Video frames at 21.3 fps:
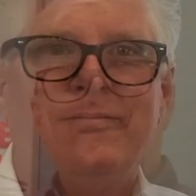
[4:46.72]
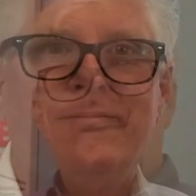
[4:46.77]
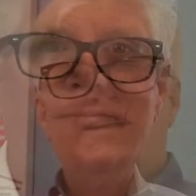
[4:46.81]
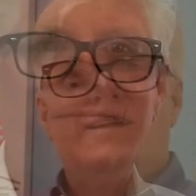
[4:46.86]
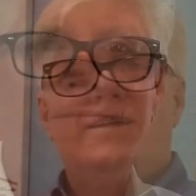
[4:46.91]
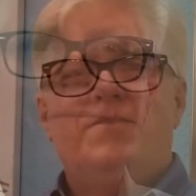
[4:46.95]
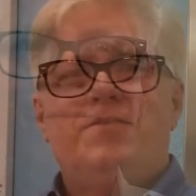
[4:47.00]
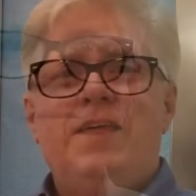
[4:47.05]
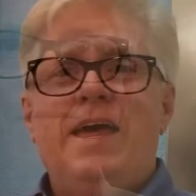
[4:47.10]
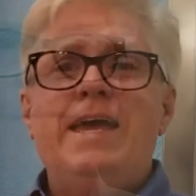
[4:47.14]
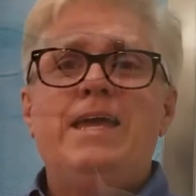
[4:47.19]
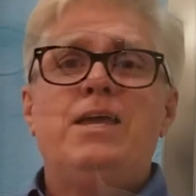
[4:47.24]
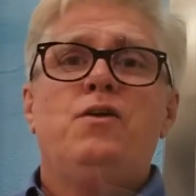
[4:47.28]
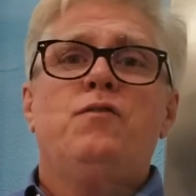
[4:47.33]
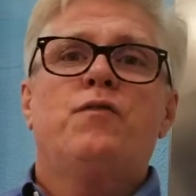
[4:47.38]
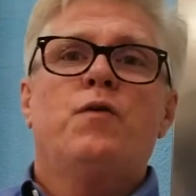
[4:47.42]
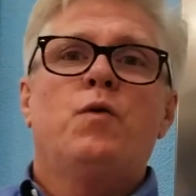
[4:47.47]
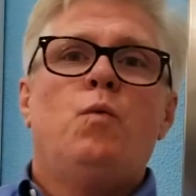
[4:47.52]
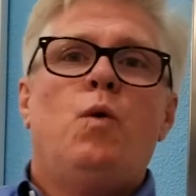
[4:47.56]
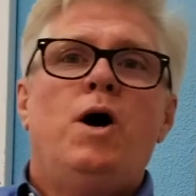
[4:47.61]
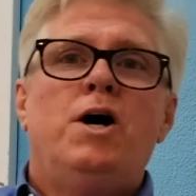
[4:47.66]
Thank you
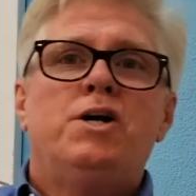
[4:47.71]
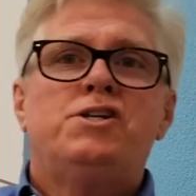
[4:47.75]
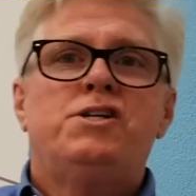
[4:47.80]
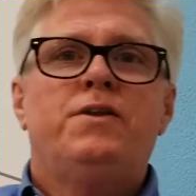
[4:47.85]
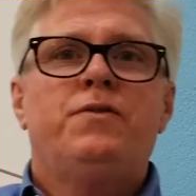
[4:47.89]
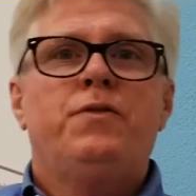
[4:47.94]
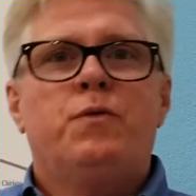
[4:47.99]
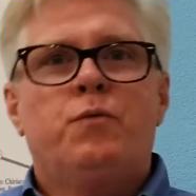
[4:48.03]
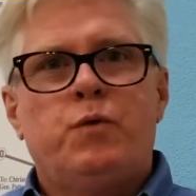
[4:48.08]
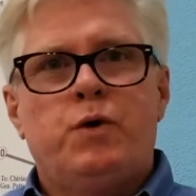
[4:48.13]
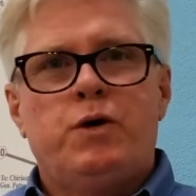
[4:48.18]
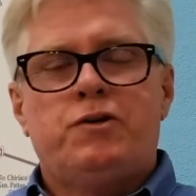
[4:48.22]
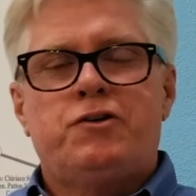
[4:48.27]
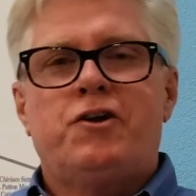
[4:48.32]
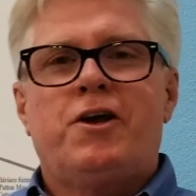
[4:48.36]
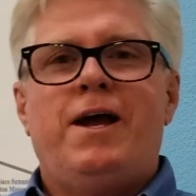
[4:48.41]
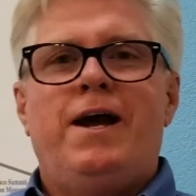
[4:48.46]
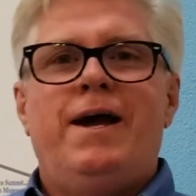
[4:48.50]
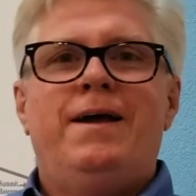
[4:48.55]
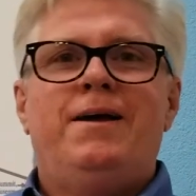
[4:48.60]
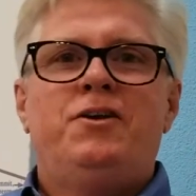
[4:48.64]
for watching The Realtor
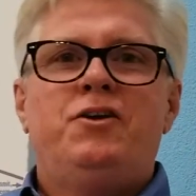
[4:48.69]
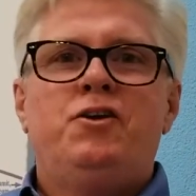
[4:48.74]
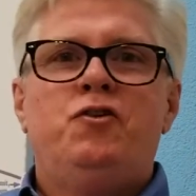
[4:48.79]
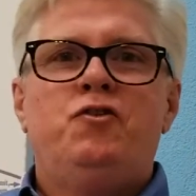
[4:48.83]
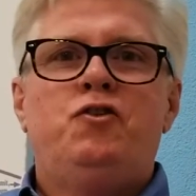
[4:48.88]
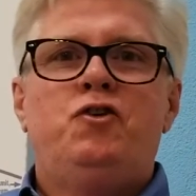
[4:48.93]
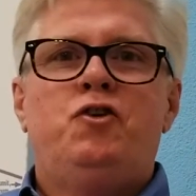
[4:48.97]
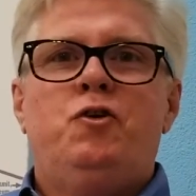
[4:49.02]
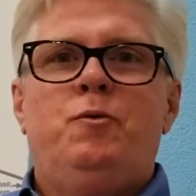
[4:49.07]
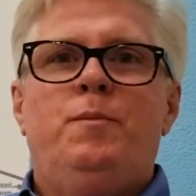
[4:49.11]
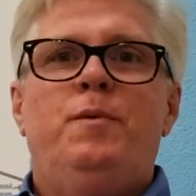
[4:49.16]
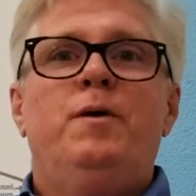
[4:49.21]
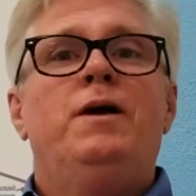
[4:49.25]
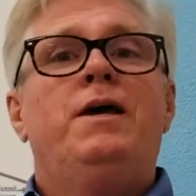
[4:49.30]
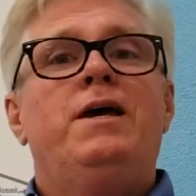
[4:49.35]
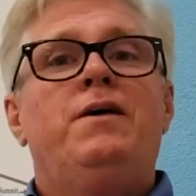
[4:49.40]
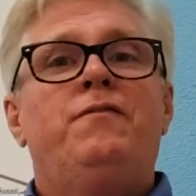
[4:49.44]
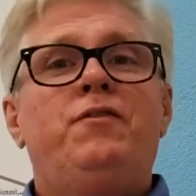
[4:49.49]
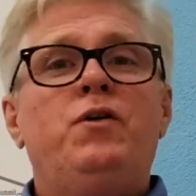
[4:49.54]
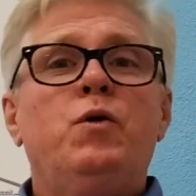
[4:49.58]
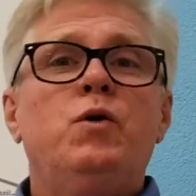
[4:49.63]
Guy on YouTube.
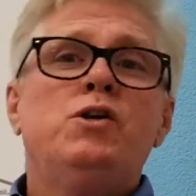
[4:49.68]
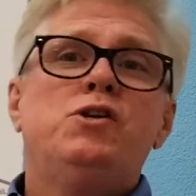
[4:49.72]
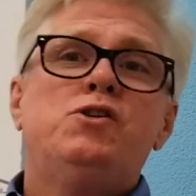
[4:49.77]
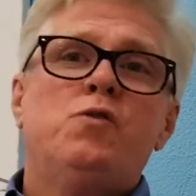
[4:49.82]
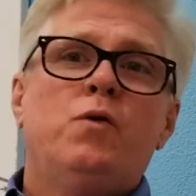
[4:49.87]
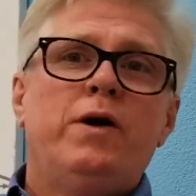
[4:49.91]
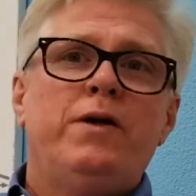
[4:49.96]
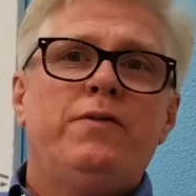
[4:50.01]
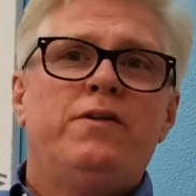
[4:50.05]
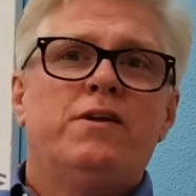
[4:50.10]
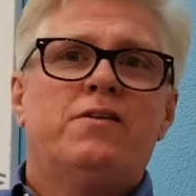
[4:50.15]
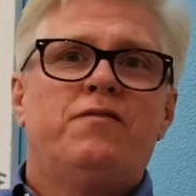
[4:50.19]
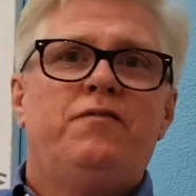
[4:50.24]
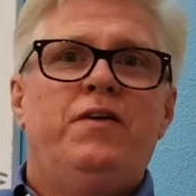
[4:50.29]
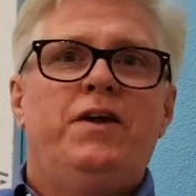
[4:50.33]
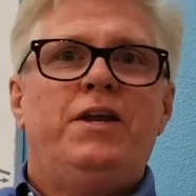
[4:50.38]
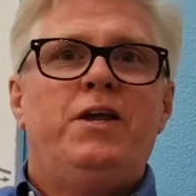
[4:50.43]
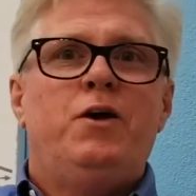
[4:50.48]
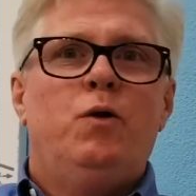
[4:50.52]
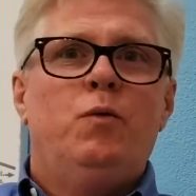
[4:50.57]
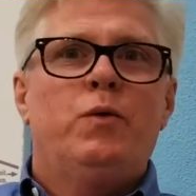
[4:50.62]
If you enjoyed this
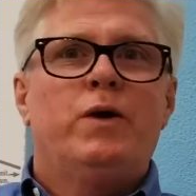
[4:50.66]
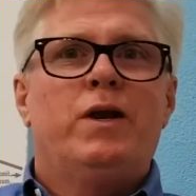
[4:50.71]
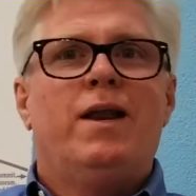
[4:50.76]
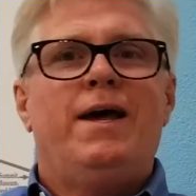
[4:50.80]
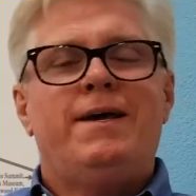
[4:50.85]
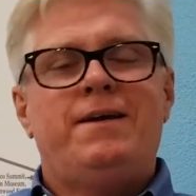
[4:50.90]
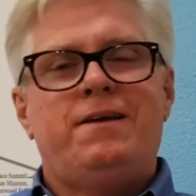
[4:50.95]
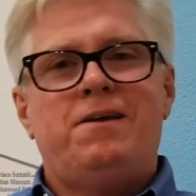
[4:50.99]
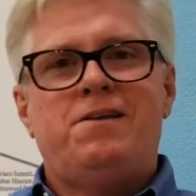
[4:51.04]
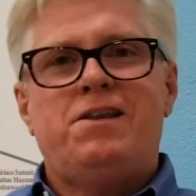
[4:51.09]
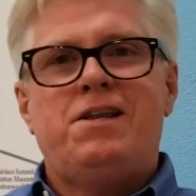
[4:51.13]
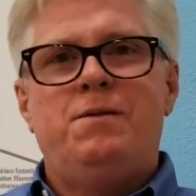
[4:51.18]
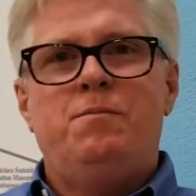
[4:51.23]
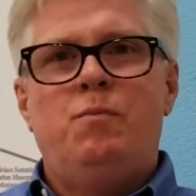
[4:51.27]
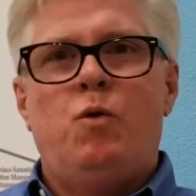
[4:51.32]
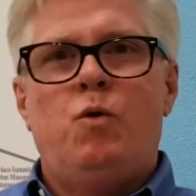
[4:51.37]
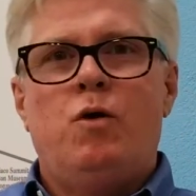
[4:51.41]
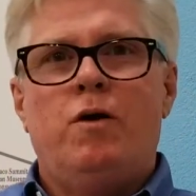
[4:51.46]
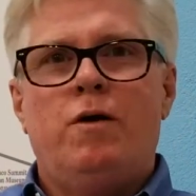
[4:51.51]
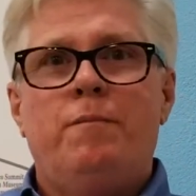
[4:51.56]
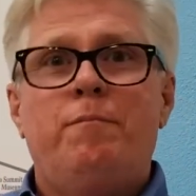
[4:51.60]
video and would like to see
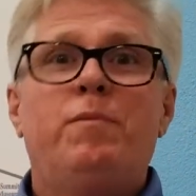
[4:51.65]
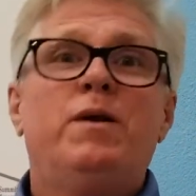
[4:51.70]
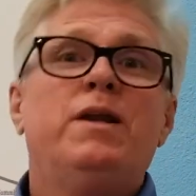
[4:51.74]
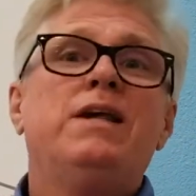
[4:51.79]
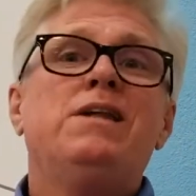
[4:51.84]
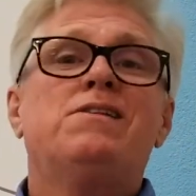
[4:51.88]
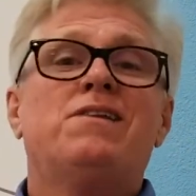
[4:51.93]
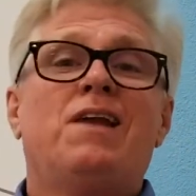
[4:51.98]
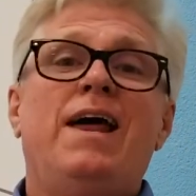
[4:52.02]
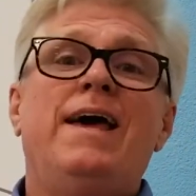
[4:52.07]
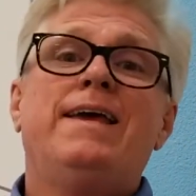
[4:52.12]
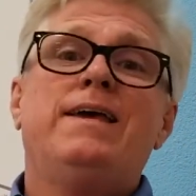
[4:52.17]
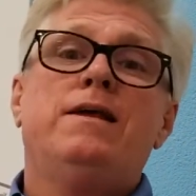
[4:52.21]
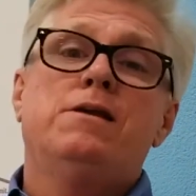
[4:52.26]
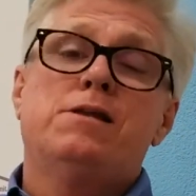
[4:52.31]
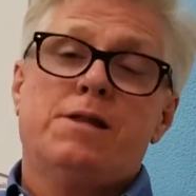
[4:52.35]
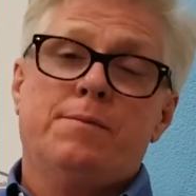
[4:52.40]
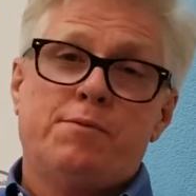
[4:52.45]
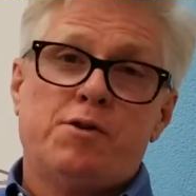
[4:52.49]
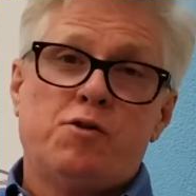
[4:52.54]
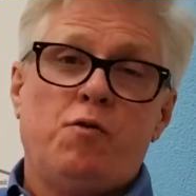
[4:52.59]
more, please like and
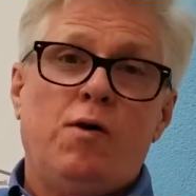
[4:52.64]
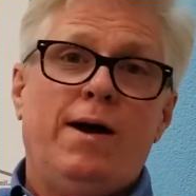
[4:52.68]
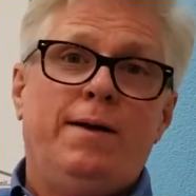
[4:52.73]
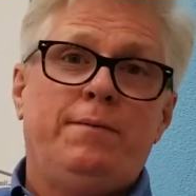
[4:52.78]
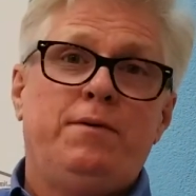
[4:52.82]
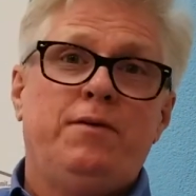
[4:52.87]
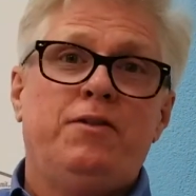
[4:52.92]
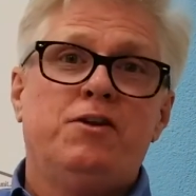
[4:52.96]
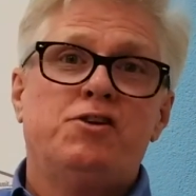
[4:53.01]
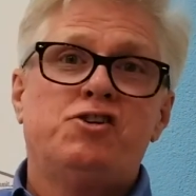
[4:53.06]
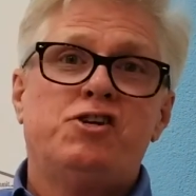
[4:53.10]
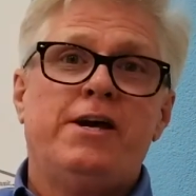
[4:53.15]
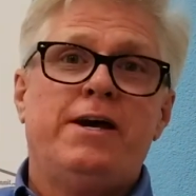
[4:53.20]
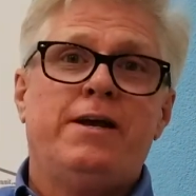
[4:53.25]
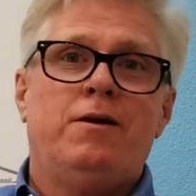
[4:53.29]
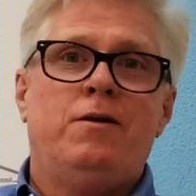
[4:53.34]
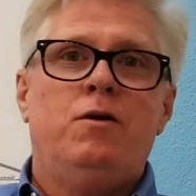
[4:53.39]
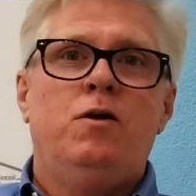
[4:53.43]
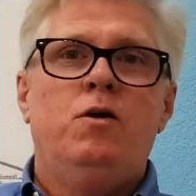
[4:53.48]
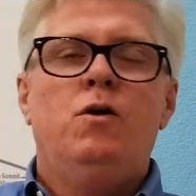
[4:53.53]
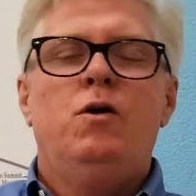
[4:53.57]
subscribe to this
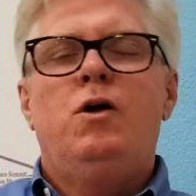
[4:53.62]
channel.